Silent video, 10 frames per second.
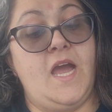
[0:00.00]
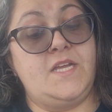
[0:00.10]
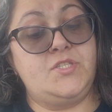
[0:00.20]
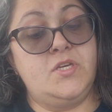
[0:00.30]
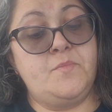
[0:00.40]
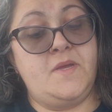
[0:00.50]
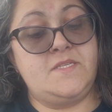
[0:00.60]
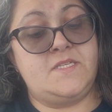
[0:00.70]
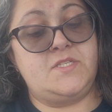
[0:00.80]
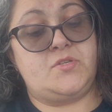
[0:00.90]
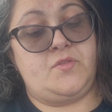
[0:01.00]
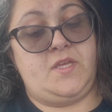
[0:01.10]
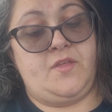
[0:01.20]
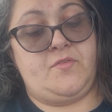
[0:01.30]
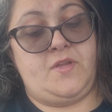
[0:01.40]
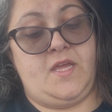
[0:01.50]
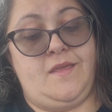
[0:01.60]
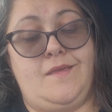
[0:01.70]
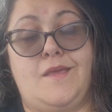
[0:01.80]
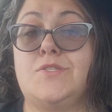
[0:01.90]
I took my sister the other
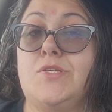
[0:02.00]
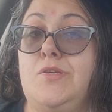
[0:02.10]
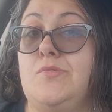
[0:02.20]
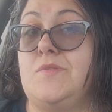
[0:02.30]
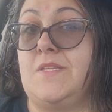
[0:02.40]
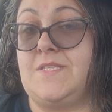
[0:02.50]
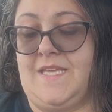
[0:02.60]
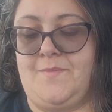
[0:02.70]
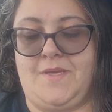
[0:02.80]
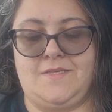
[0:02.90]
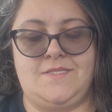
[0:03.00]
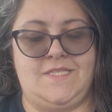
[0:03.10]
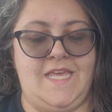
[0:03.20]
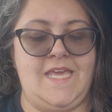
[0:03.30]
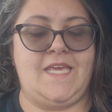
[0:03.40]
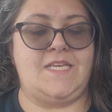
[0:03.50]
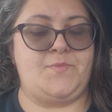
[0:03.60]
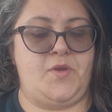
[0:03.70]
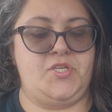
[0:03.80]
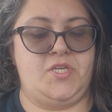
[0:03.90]
day, excuse the slang
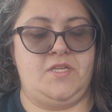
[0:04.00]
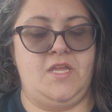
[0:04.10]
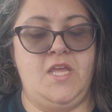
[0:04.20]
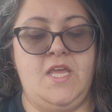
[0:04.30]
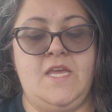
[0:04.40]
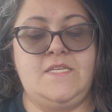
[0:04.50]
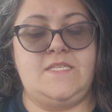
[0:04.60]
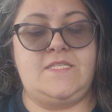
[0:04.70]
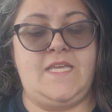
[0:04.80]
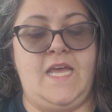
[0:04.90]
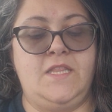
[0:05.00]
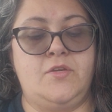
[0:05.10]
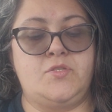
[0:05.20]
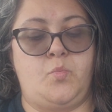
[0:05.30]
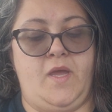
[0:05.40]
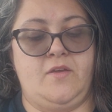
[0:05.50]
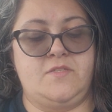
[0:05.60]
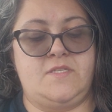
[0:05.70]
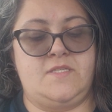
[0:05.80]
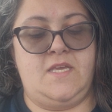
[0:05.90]
expression, to Sadler's
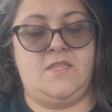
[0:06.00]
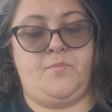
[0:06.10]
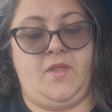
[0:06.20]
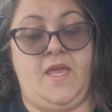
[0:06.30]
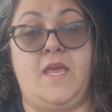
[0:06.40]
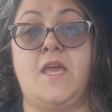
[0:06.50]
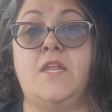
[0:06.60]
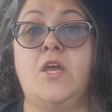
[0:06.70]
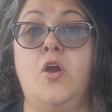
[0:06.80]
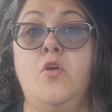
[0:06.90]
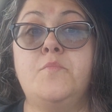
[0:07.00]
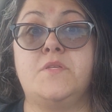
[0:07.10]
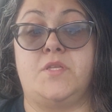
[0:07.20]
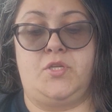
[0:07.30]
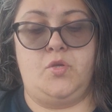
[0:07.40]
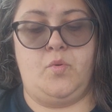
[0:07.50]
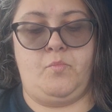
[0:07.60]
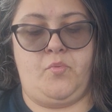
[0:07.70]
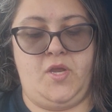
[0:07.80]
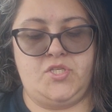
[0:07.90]
Wells to see the play, in hopes the new
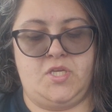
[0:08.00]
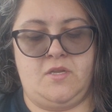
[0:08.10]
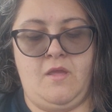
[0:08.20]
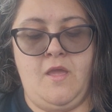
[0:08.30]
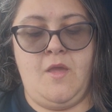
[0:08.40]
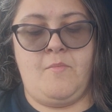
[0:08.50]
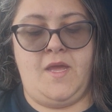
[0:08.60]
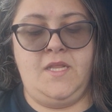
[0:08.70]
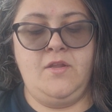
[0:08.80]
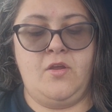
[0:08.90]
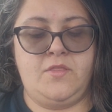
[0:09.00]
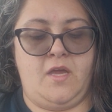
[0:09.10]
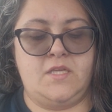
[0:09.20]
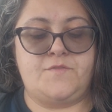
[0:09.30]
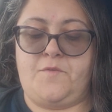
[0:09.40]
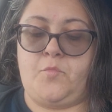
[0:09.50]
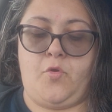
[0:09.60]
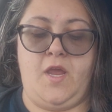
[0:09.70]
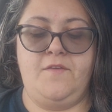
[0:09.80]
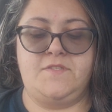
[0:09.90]
impression might in her thoughts from
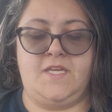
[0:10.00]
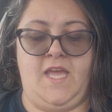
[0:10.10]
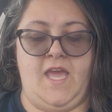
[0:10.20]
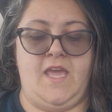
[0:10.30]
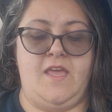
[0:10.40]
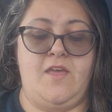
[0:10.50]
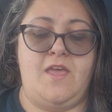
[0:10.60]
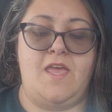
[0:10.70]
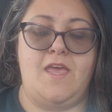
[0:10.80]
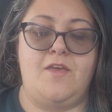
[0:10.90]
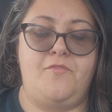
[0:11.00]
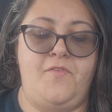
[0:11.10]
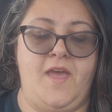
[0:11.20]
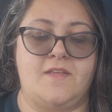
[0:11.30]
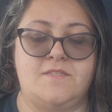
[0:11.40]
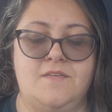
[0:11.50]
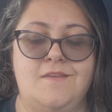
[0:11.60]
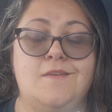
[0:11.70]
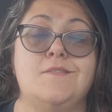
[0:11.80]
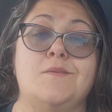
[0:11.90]
grave to gay effect
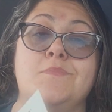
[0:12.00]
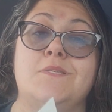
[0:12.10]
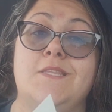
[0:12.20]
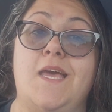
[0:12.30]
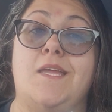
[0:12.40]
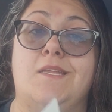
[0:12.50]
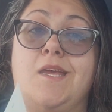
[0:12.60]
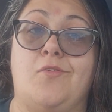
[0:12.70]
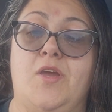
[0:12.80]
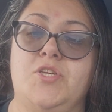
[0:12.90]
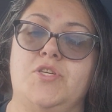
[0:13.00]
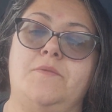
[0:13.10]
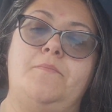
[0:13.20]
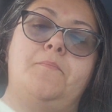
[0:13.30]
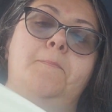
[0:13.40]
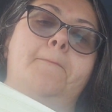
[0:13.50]
some slight digression.